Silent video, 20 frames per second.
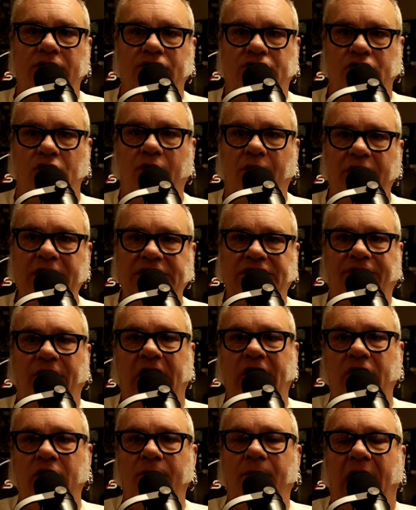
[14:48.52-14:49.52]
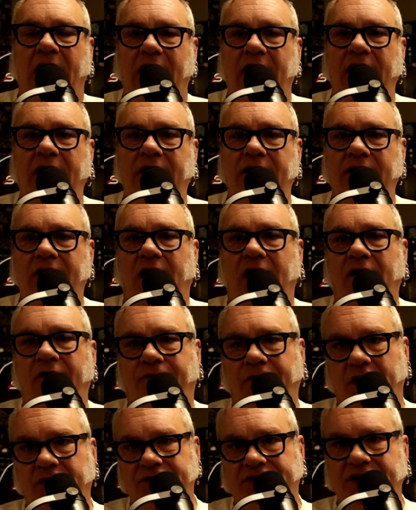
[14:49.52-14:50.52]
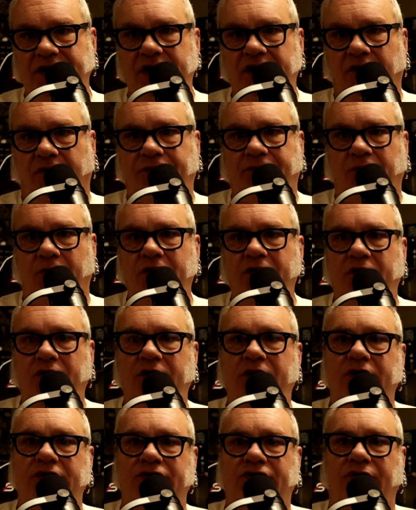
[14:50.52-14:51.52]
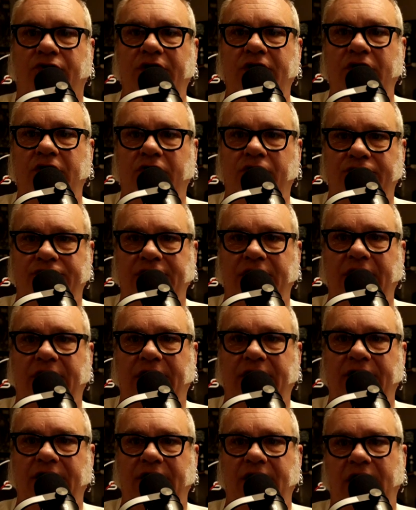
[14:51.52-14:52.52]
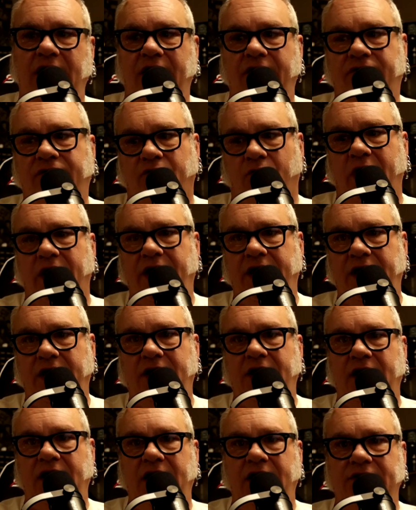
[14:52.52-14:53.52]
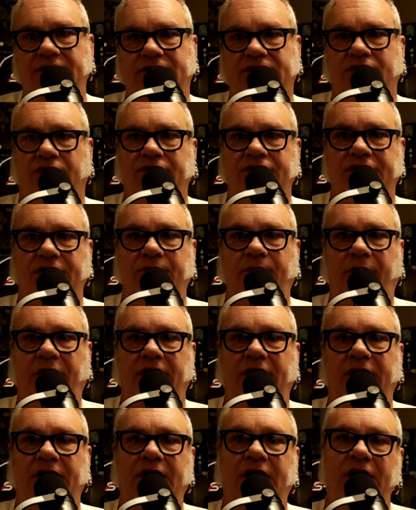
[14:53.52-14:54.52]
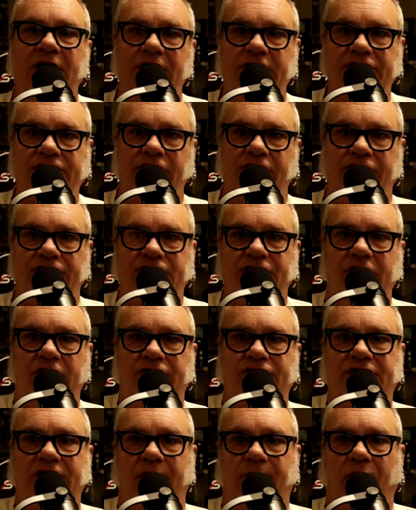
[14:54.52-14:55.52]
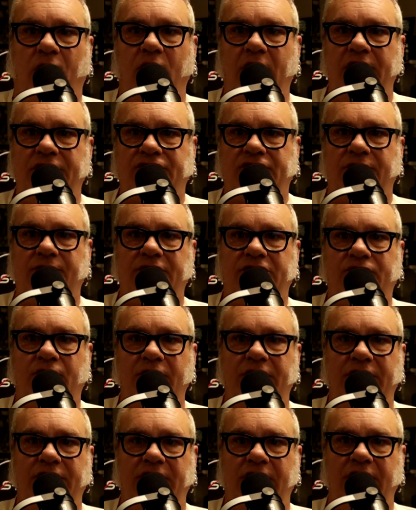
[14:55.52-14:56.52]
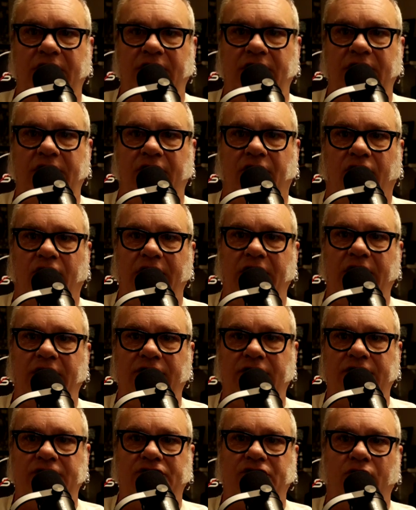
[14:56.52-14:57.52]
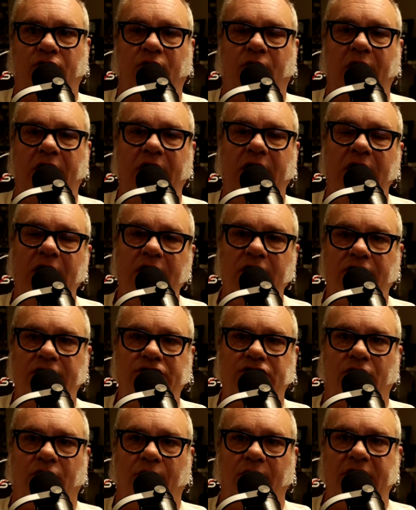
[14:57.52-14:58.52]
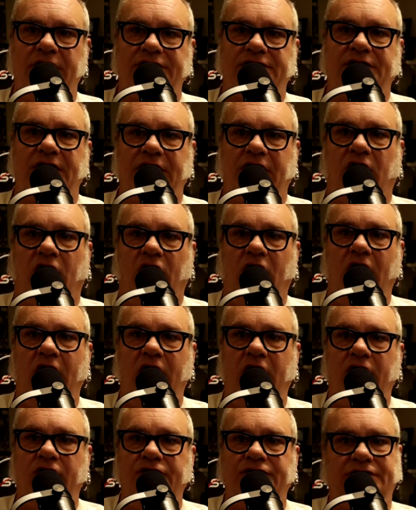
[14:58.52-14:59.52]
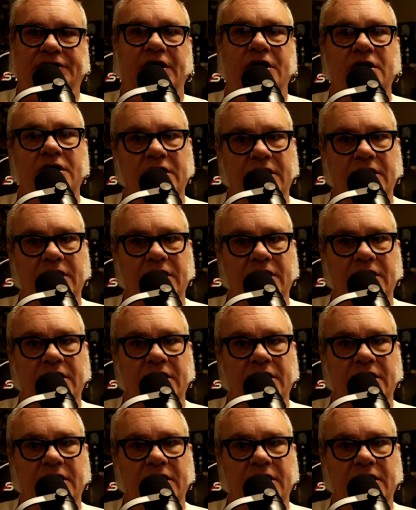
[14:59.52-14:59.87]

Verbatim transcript: Jewelry is followed by, uh, follows the needle through, usually using an, a threaded insertion pin so there's no separation between the needle and the jewelry. The jewelry is then closed.